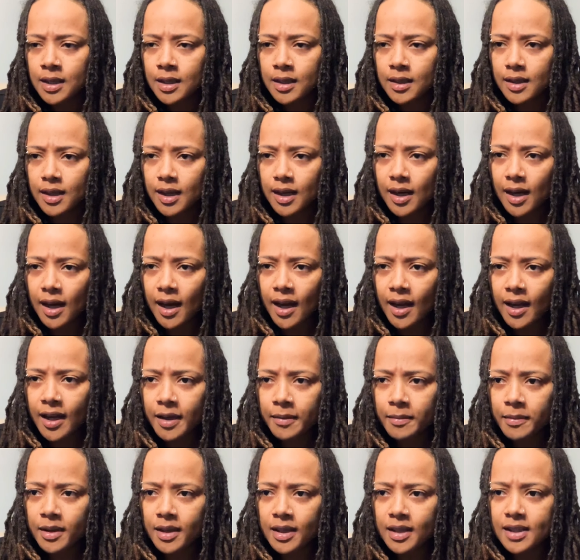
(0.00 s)
that I
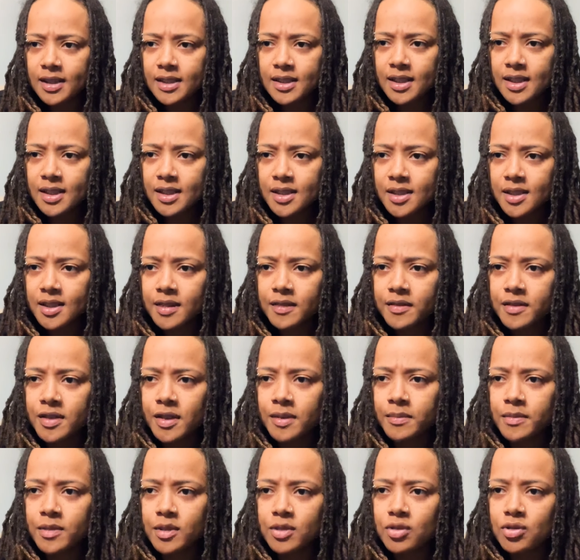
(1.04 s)
am an extension of
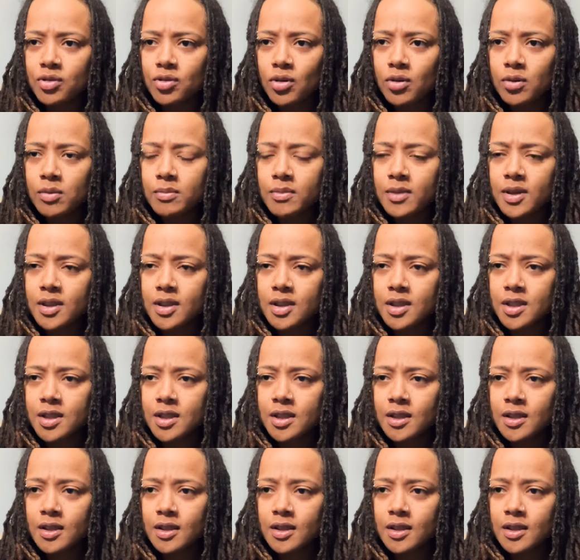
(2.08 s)
something so much